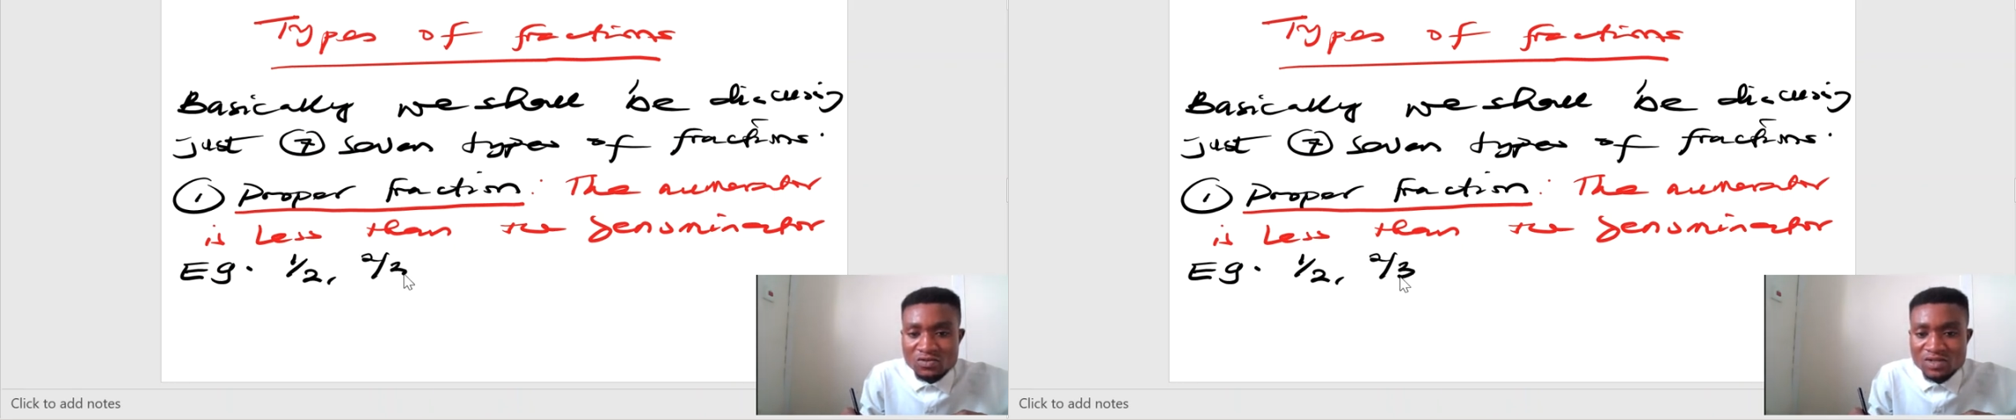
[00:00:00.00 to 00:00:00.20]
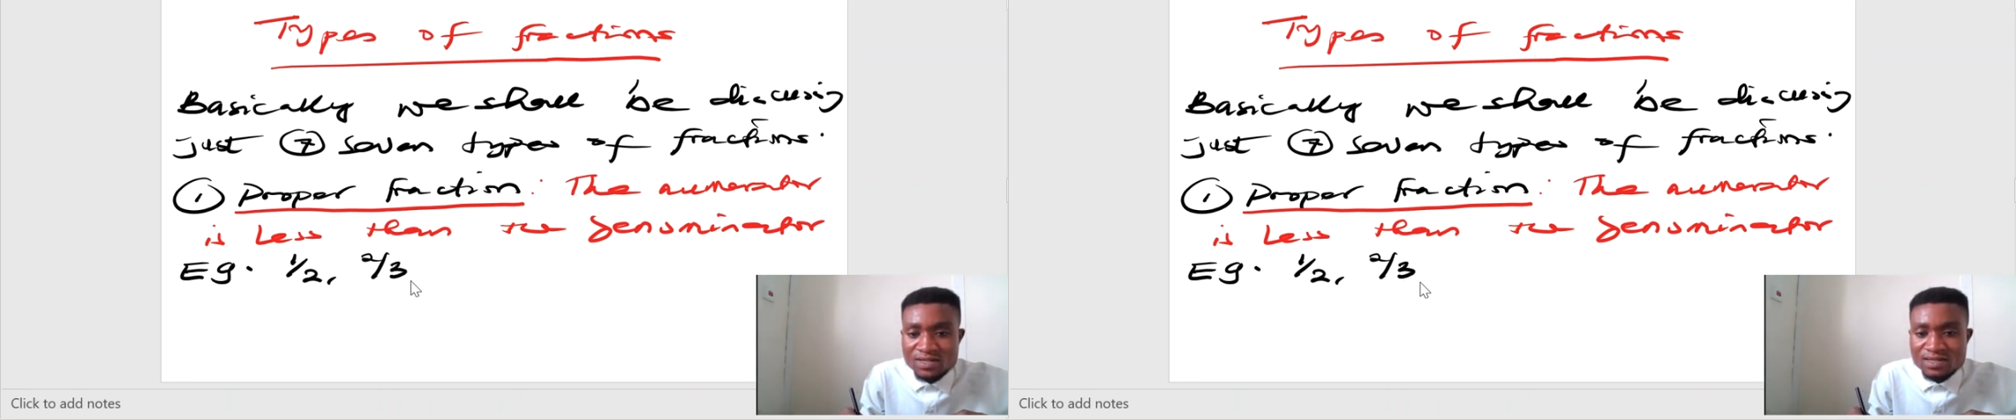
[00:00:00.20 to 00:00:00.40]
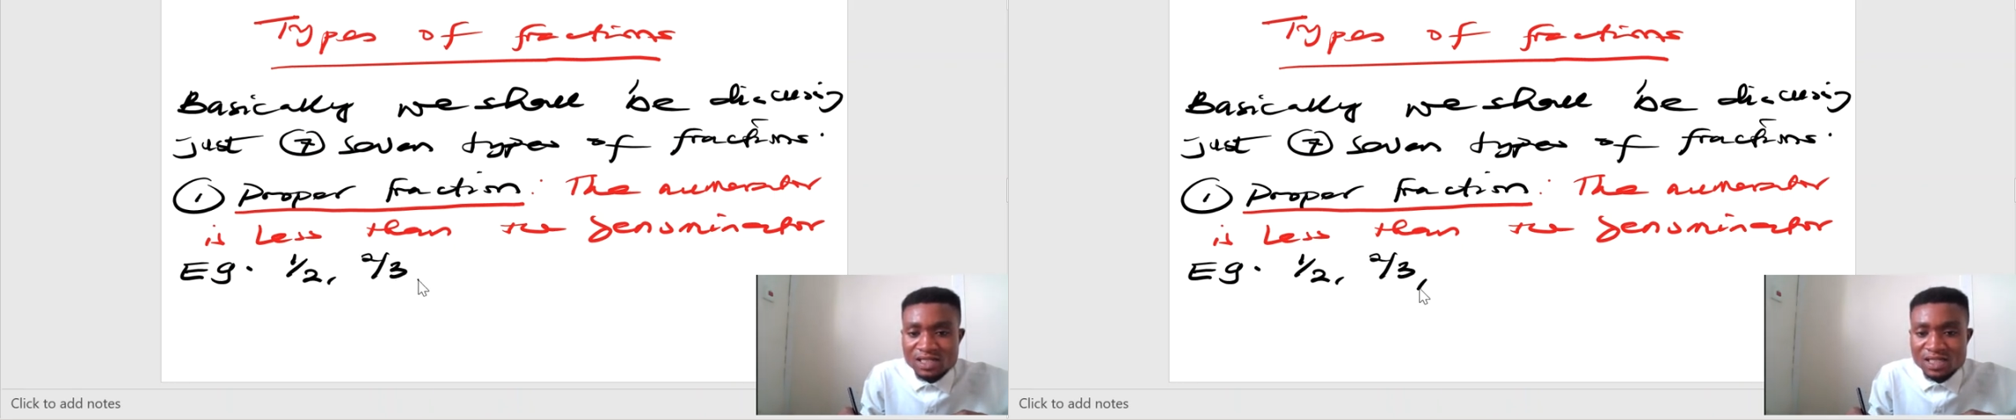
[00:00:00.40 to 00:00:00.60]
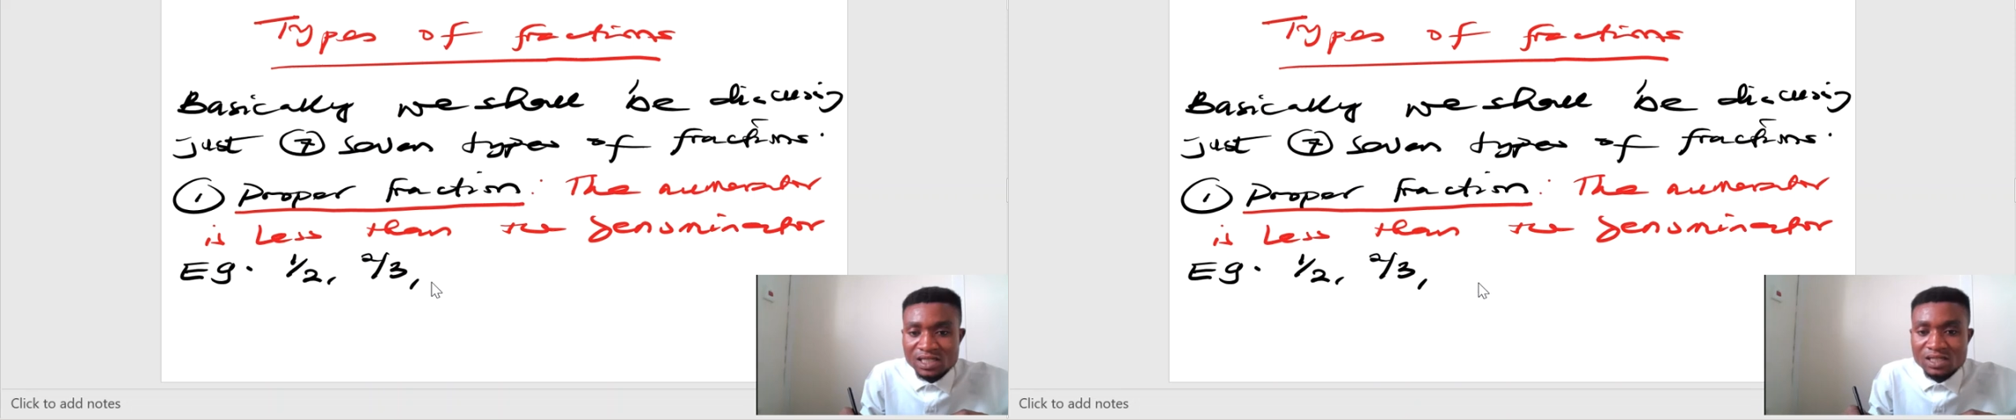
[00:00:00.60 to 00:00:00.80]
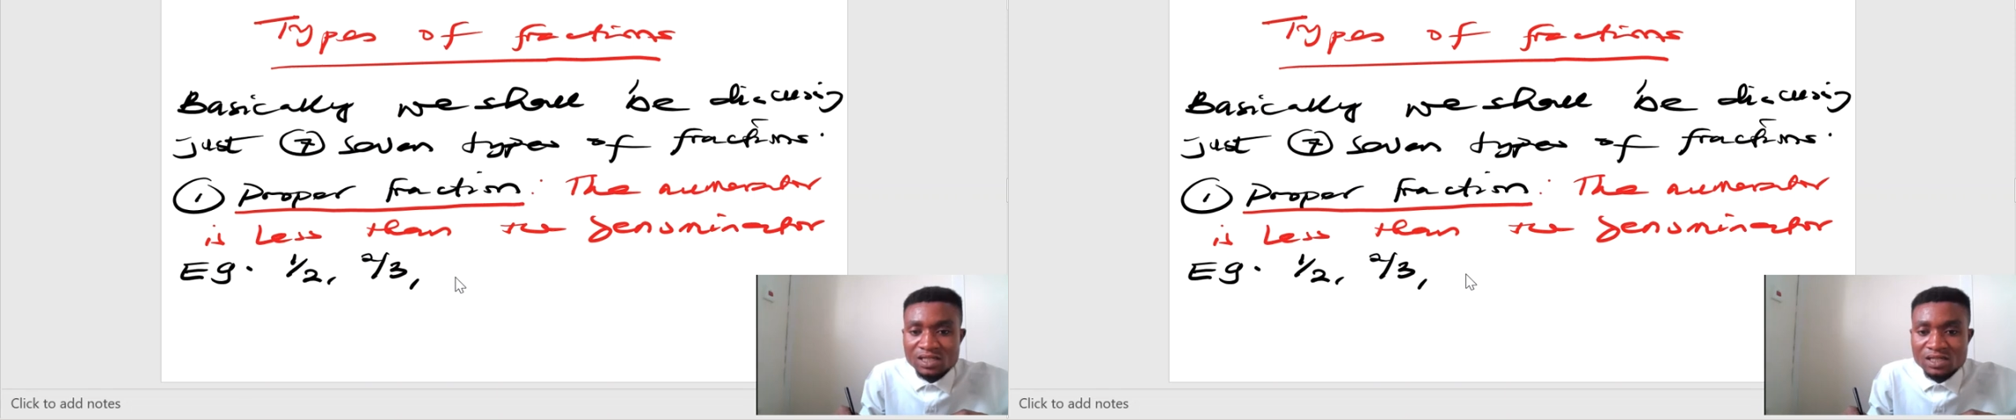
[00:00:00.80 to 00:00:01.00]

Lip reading: over 3,